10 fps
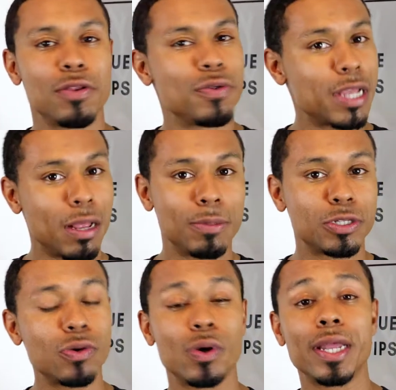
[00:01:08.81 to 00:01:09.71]
And you tell them the
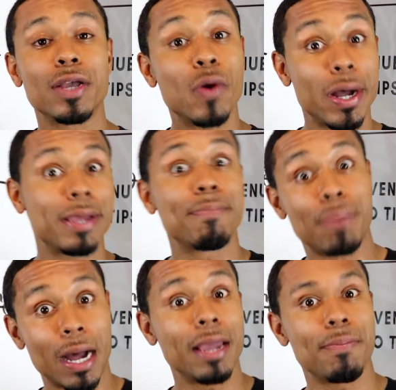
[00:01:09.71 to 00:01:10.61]
store and they go out and
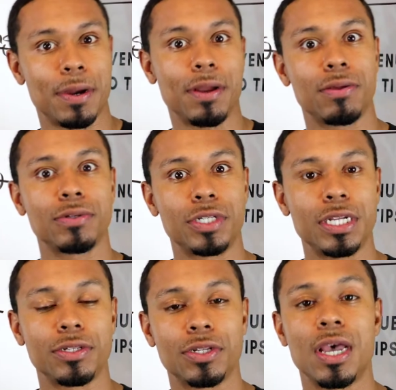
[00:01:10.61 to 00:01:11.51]
buy a pair of those
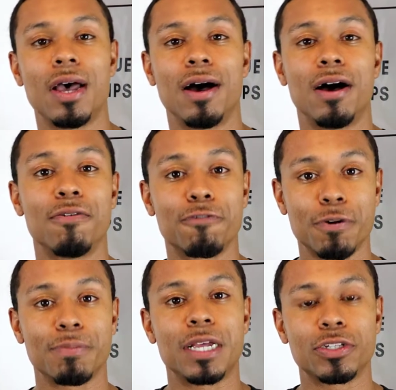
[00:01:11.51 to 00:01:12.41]
jeans
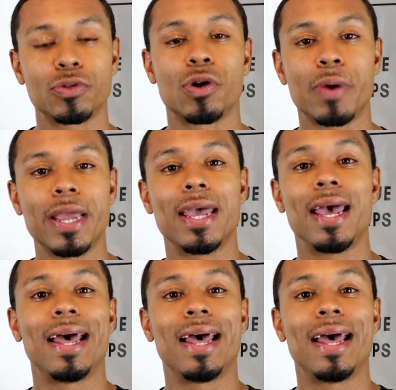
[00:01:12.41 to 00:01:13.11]
from that store, right?